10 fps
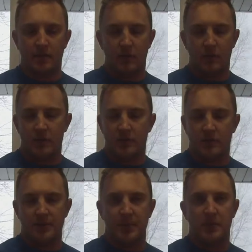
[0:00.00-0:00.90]
or
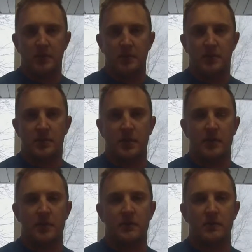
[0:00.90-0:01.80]
super glue, which it
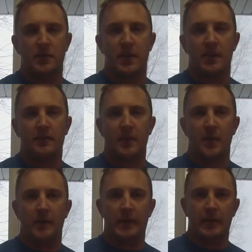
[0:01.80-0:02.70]
works okay,
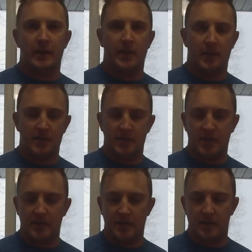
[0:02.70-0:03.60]
but
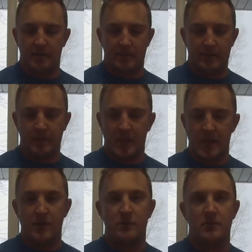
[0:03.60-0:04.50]
ultimately I
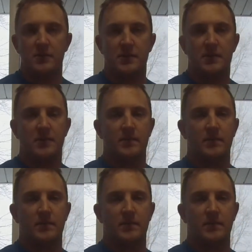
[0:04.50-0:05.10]
usually just